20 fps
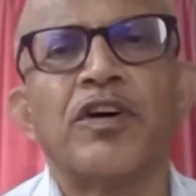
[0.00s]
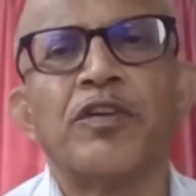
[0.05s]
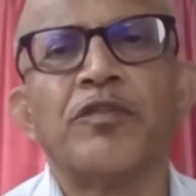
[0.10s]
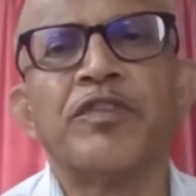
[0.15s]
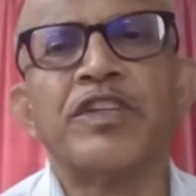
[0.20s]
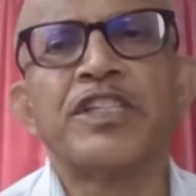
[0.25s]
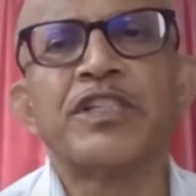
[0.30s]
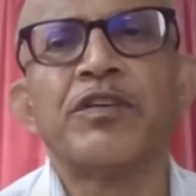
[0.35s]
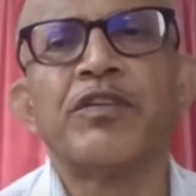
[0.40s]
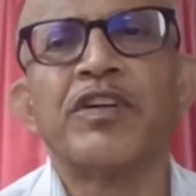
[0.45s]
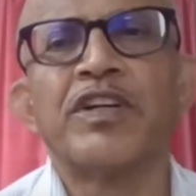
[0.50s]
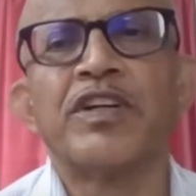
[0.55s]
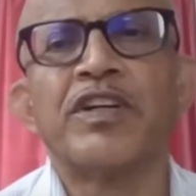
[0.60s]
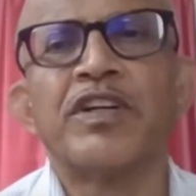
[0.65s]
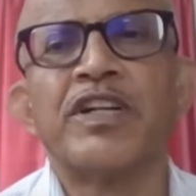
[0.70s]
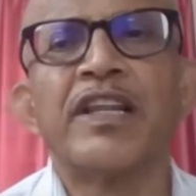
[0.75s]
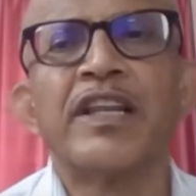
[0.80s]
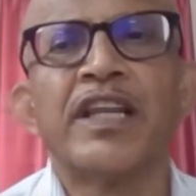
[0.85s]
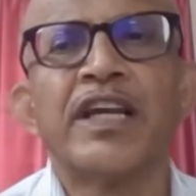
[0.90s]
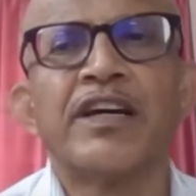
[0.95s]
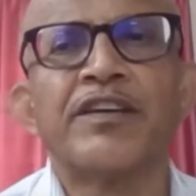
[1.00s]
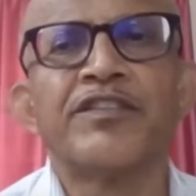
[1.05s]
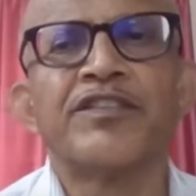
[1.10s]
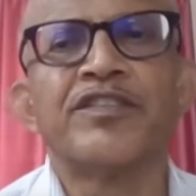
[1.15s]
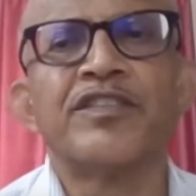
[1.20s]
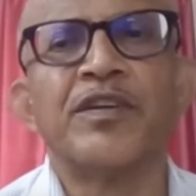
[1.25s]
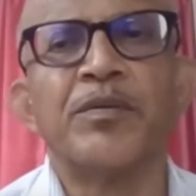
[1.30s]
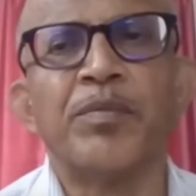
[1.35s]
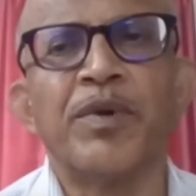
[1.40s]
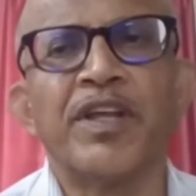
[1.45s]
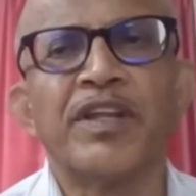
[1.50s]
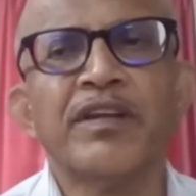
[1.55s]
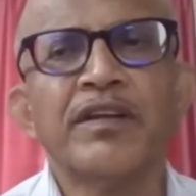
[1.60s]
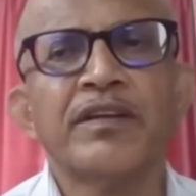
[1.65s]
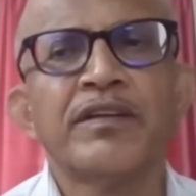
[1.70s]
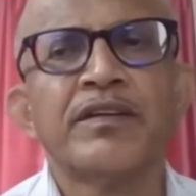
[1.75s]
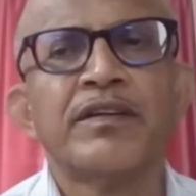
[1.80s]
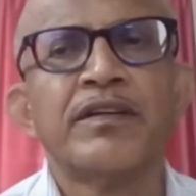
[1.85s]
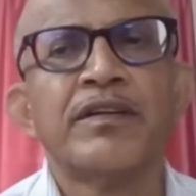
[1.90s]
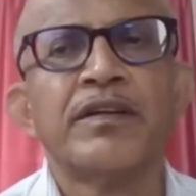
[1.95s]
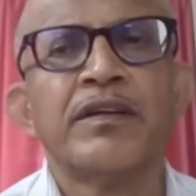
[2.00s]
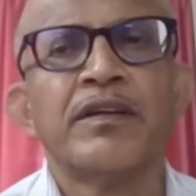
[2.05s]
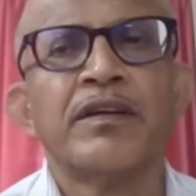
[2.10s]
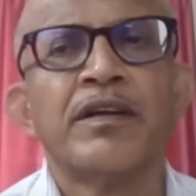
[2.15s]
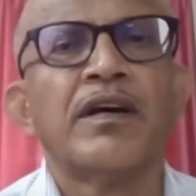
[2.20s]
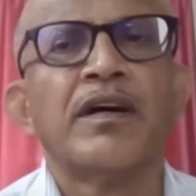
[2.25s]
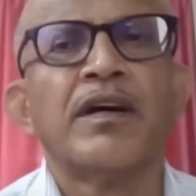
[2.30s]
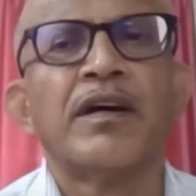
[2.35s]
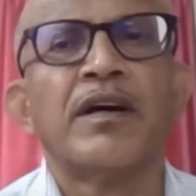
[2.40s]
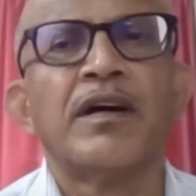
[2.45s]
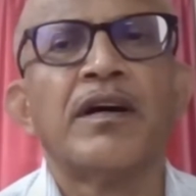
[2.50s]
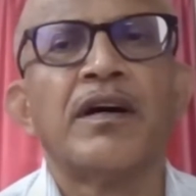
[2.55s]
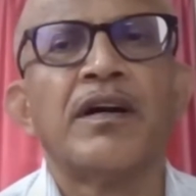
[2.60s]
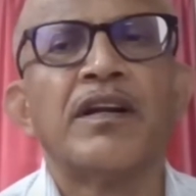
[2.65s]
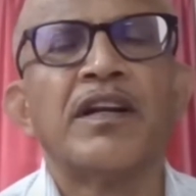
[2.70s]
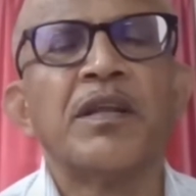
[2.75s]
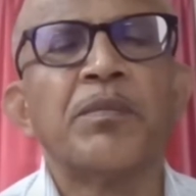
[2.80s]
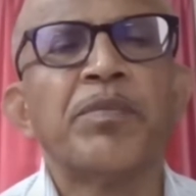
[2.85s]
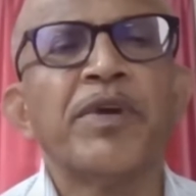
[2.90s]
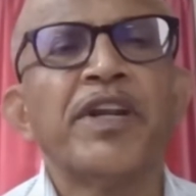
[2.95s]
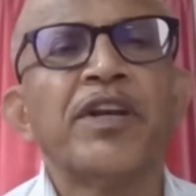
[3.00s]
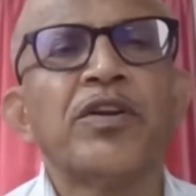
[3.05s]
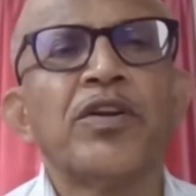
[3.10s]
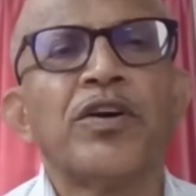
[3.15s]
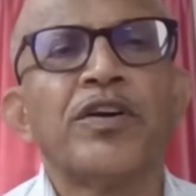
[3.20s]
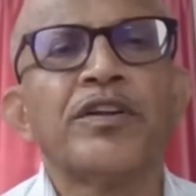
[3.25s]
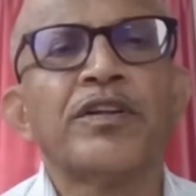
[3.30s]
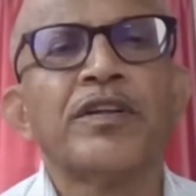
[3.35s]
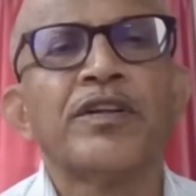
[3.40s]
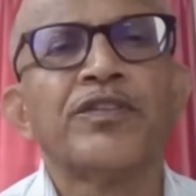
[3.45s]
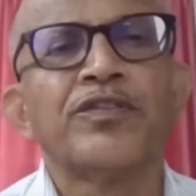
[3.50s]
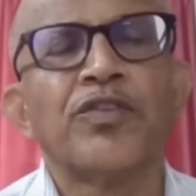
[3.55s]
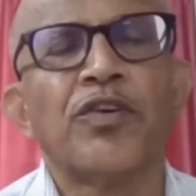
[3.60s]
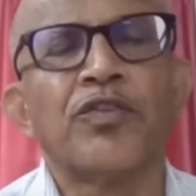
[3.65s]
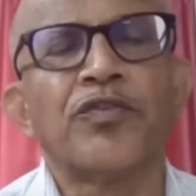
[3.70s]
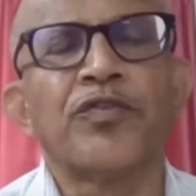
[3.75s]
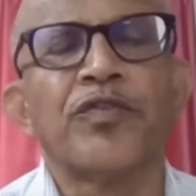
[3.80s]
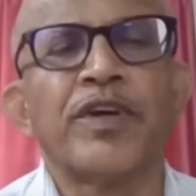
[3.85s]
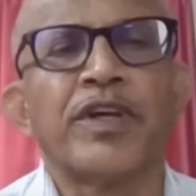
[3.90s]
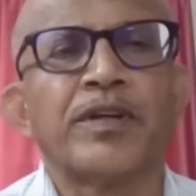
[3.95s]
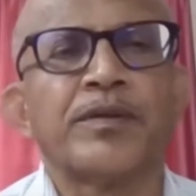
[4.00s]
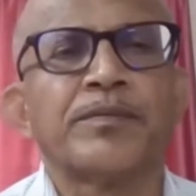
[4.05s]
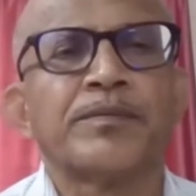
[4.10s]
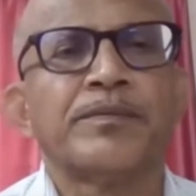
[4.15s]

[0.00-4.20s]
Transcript: on which our daily lives depend on software.